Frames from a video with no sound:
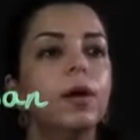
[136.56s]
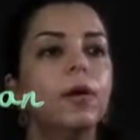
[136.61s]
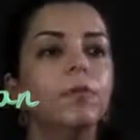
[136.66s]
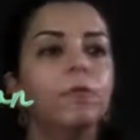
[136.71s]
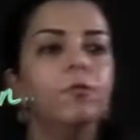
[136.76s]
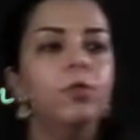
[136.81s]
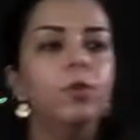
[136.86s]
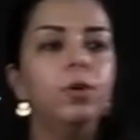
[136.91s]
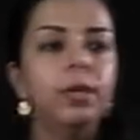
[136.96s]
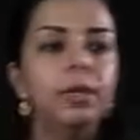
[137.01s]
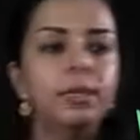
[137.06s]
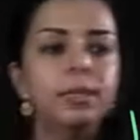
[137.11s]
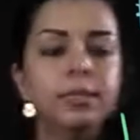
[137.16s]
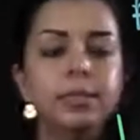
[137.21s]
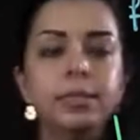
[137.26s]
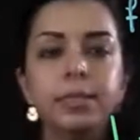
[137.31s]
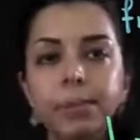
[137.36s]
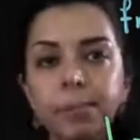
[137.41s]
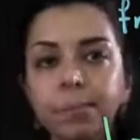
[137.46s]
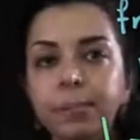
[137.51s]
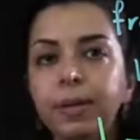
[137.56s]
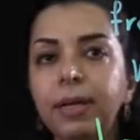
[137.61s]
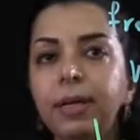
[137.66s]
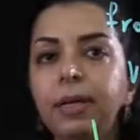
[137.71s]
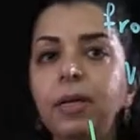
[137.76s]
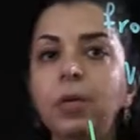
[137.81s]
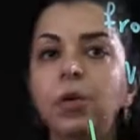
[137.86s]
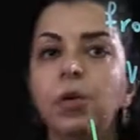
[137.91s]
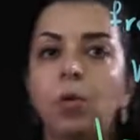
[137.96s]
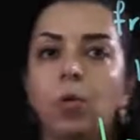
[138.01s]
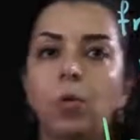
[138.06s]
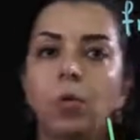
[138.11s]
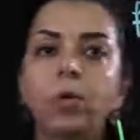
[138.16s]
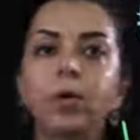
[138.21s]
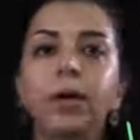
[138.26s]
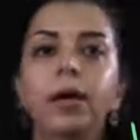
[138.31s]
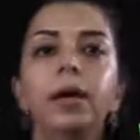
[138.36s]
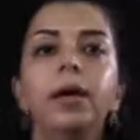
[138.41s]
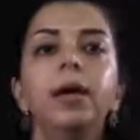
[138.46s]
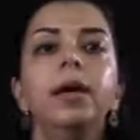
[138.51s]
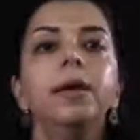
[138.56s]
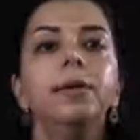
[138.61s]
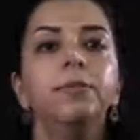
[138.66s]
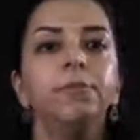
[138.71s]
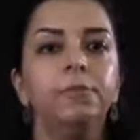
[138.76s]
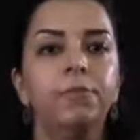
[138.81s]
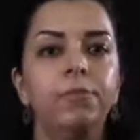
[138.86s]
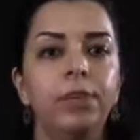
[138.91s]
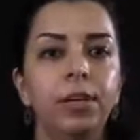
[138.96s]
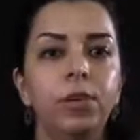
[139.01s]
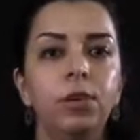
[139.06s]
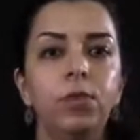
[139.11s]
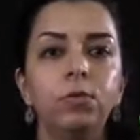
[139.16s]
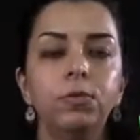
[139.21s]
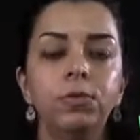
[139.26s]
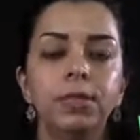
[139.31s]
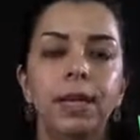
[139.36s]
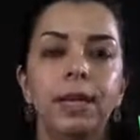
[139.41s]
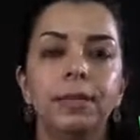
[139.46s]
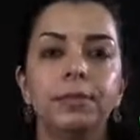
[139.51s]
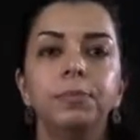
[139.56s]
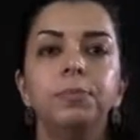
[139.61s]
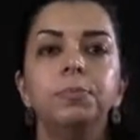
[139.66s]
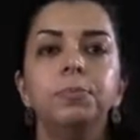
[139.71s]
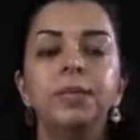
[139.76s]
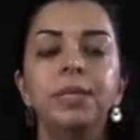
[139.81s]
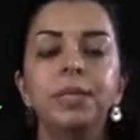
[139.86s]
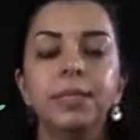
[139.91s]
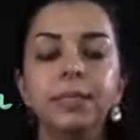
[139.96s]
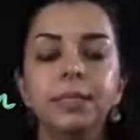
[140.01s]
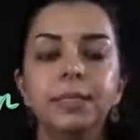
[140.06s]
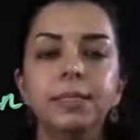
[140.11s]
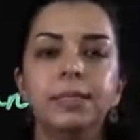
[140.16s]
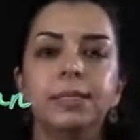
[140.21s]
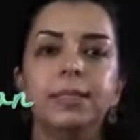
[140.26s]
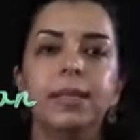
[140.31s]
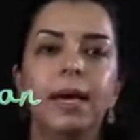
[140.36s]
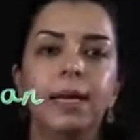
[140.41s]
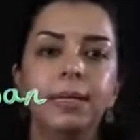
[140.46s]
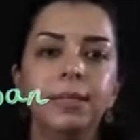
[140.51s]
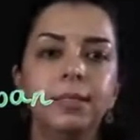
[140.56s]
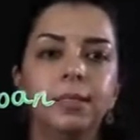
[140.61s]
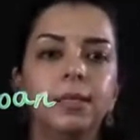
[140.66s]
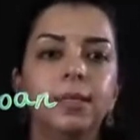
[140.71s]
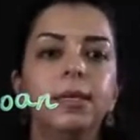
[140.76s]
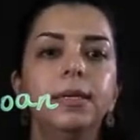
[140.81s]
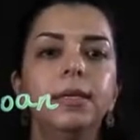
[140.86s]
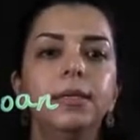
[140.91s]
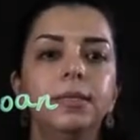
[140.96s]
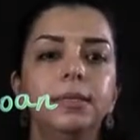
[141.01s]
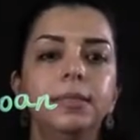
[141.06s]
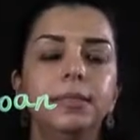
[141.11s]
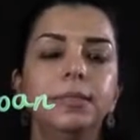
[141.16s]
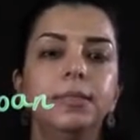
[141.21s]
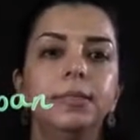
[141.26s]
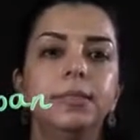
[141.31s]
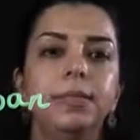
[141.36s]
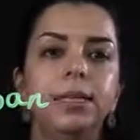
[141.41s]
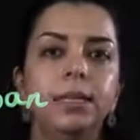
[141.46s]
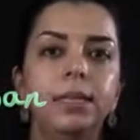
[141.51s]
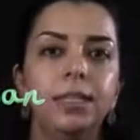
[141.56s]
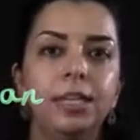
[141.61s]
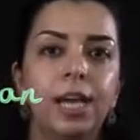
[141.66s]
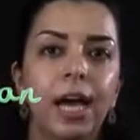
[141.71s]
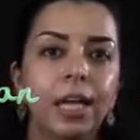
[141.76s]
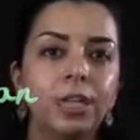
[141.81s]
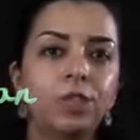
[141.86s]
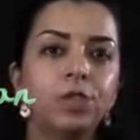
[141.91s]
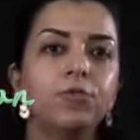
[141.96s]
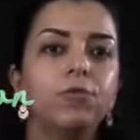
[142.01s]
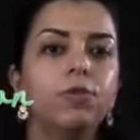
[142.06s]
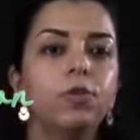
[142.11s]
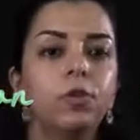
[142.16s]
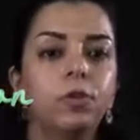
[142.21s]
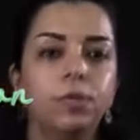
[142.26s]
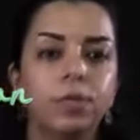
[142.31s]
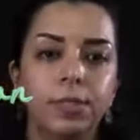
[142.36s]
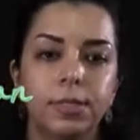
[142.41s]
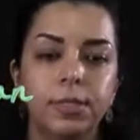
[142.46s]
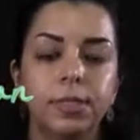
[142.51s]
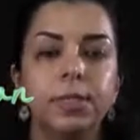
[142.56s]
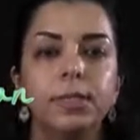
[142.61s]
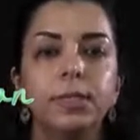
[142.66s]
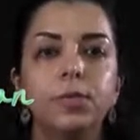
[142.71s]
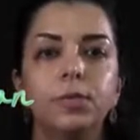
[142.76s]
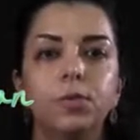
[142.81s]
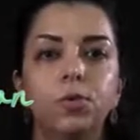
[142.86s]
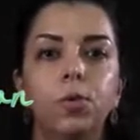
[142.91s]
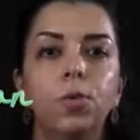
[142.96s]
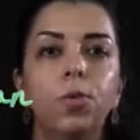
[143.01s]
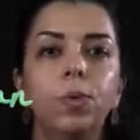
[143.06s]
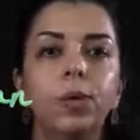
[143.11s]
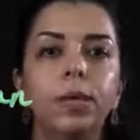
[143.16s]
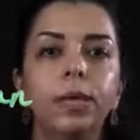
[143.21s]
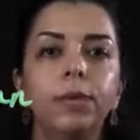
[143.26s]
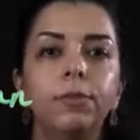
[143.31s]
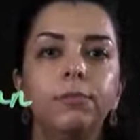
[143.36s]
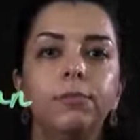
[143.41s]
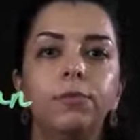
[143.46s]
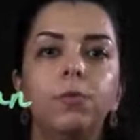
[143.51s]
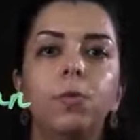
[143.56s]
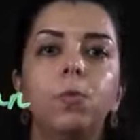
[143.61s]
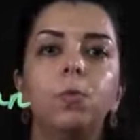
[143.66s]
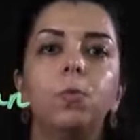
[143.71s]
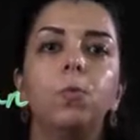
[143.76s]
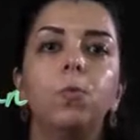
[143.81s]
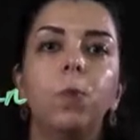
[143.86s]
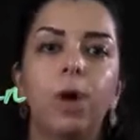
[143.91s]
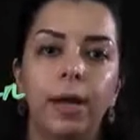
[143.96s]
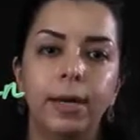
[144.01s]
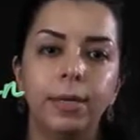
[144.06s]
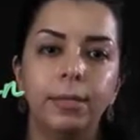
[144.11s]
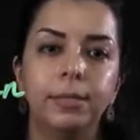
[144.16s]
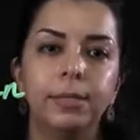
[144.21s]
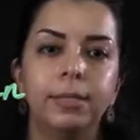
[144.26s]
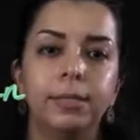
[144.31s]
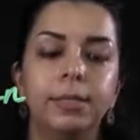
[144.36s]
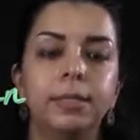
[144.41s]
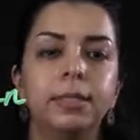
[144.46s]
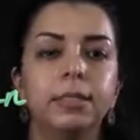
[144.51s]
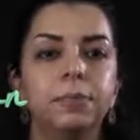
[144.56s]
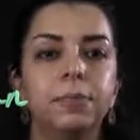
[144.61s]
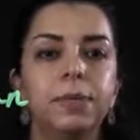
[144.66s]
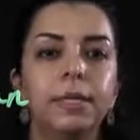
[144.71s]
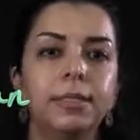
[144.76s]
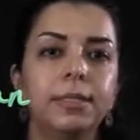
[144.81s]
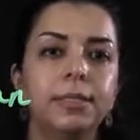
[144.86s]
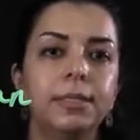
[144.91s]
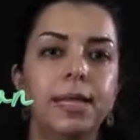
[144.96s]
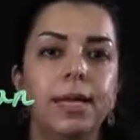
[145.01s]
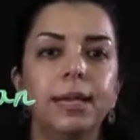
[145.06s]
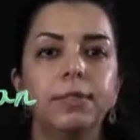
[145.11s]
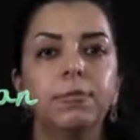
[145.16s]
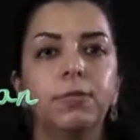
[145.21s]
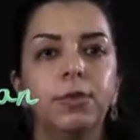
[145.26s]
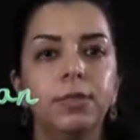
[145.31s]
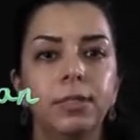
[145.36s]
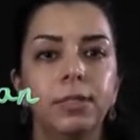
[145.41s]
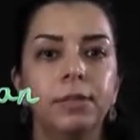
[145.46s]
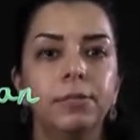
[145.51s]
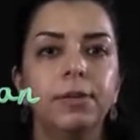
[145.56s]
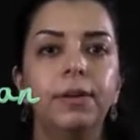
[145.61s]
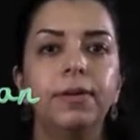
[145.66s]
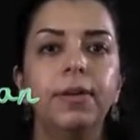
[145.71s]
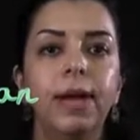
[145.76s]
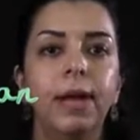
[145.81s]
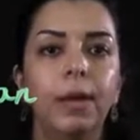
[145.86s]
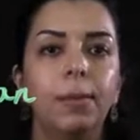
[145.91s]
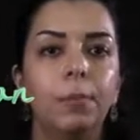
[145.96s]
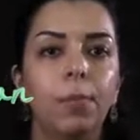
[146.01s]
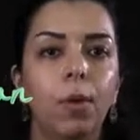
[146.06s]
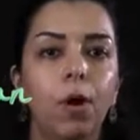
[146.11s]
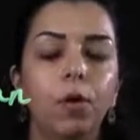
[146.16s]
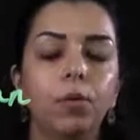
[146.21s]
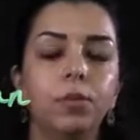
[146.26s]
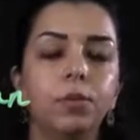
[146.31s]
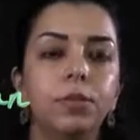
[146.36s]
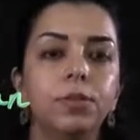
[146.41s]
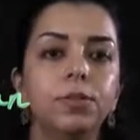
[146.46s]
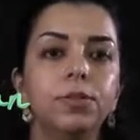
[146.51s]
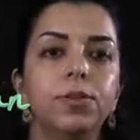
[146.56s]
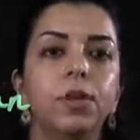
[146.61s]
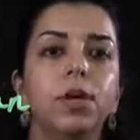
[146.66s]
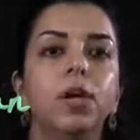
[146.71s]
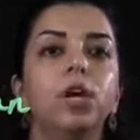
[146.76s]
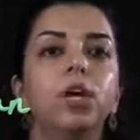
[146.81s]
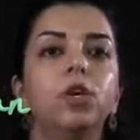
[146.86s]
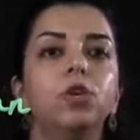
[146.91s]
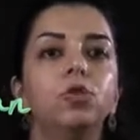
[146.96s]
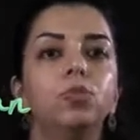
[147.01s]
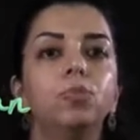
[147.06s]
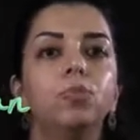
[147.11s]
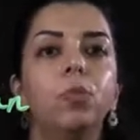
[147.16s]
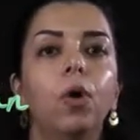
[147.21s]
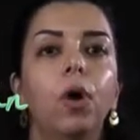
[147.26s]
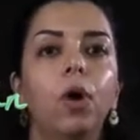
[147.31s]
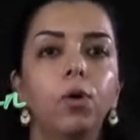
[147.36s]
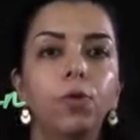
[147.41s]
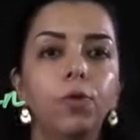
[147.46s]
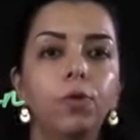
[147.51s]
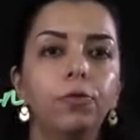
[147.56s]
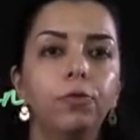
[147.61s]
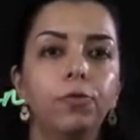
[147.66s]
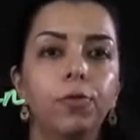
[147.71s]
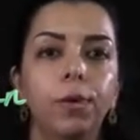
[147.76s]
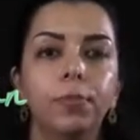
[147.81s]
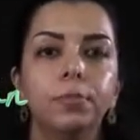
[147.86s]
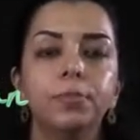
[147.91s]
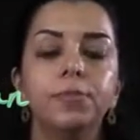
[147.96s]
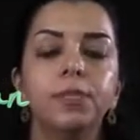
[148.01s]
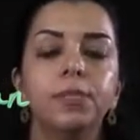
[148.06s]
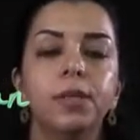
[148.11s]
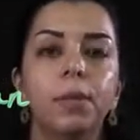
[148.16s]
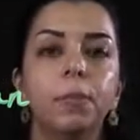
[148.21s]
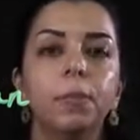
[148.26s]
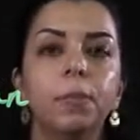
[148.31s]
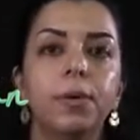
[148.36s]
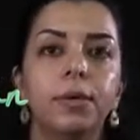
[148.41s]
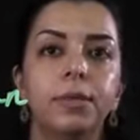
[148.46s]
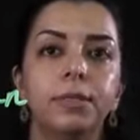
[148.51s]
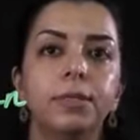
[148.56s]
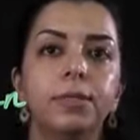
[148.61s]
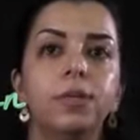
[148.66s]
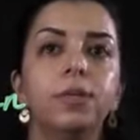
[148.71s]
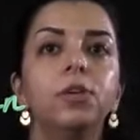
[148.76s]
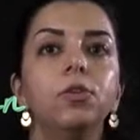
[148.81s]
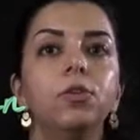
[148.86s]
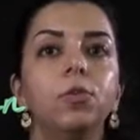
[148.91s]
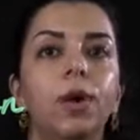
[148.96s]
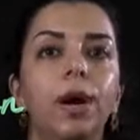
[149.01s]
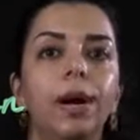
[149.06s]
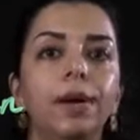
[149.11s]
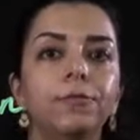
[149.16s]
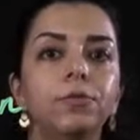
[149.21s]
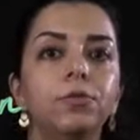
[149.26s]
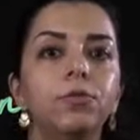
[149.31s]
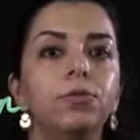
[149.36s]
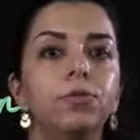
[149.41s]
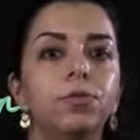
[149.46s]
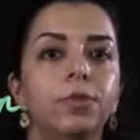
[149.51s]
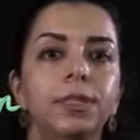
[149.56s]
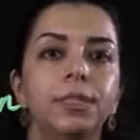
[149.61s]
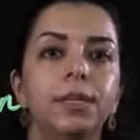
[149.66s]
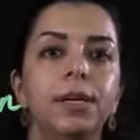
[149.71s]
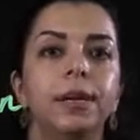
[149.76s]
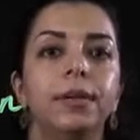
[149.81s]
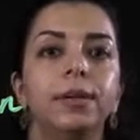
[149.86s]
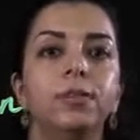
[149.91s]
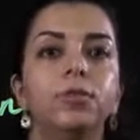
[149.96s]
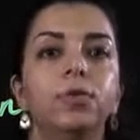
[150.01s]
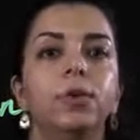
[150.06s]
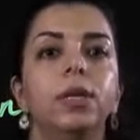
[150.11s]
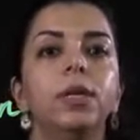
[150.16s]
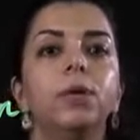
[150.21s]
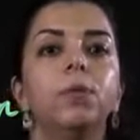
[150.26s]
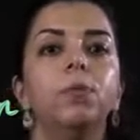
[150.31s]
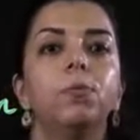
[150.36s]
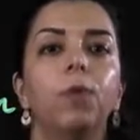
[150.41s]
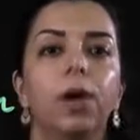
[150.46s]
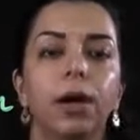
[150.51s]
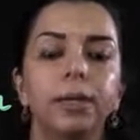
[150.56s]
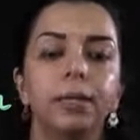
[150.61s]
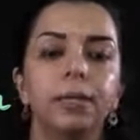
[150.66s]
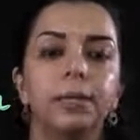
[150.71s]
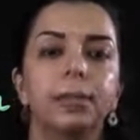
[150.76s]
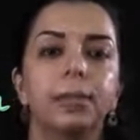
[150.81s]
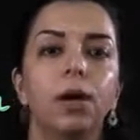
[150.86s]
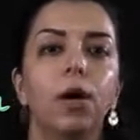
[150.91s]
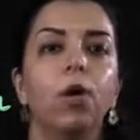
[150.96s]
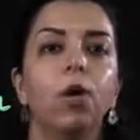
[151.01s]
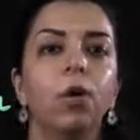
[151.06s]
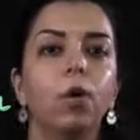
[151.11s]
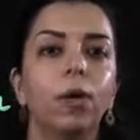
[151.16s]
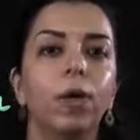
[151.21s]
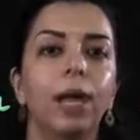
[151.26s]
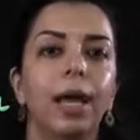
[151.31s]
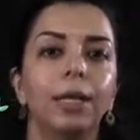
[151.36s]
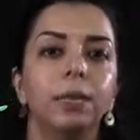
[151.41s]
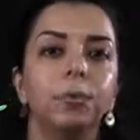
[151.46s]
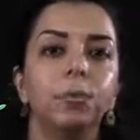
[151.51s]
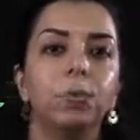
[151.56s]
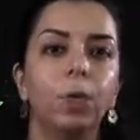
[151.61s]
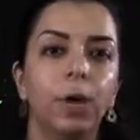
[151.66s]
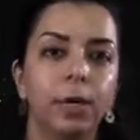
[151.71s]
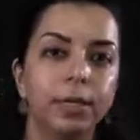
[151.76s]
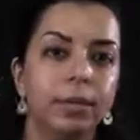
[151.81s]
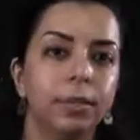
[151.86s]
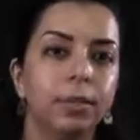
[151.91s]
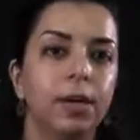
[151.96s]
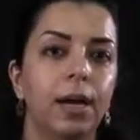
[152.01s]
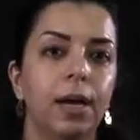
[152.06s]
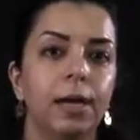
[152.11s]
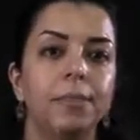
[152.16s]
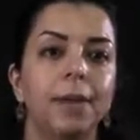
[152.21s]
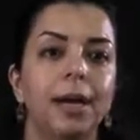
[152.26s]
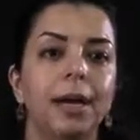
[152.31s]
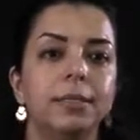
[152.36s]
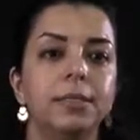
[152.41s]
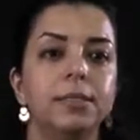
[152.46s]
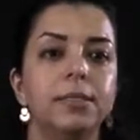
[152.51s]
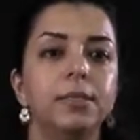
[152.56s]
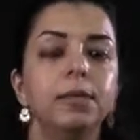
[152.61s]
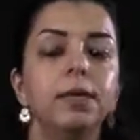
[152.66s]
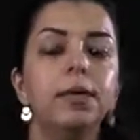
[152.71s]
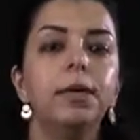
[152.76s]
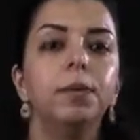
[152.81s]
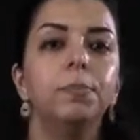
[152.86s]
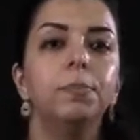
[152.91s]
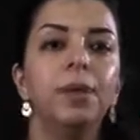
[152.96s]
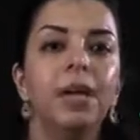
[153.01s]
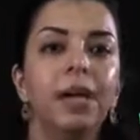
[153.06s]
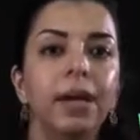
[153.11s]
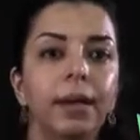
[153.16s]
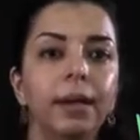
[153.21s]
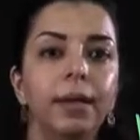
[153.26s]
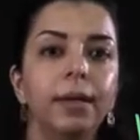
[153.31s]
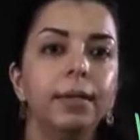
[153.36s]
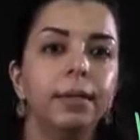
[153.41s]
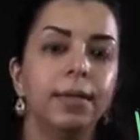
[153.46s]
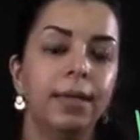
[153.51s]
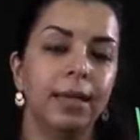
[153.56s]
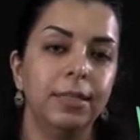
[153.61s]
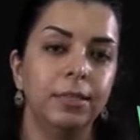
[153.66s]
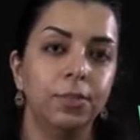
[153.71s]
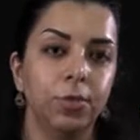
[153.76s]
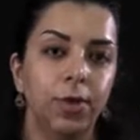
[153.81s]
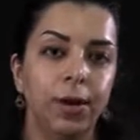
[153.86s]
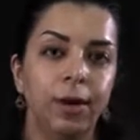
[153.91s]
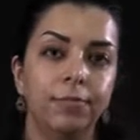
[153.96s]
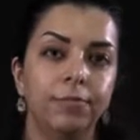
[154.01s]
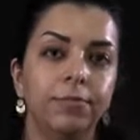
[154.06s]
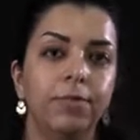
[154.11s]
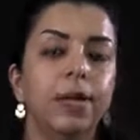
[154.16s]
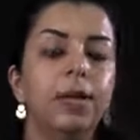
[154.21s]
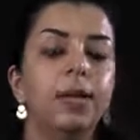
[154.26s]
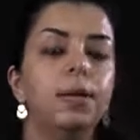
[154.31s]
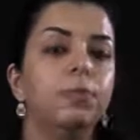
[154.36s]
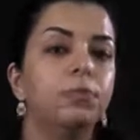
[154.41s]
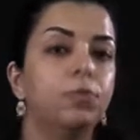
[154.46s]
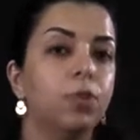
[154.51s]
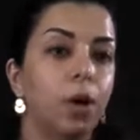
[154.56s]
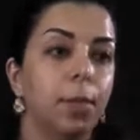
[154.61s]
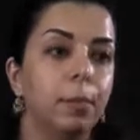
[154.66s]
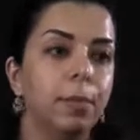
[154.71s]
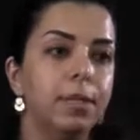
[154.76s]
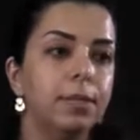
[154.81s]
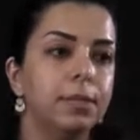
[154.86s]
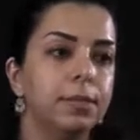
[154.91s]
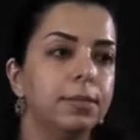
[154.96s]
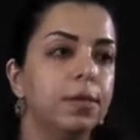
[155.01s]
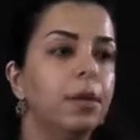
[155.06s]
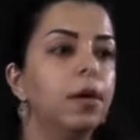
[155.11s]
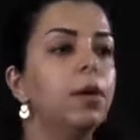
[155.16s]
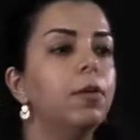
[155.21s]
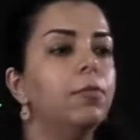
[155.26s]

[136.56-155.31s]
For the simple loan, we know that means that the cash flows is only for once. It means that whatever amount you borrow from somebody, you have to return it only once, all at one time at the period that you have promised.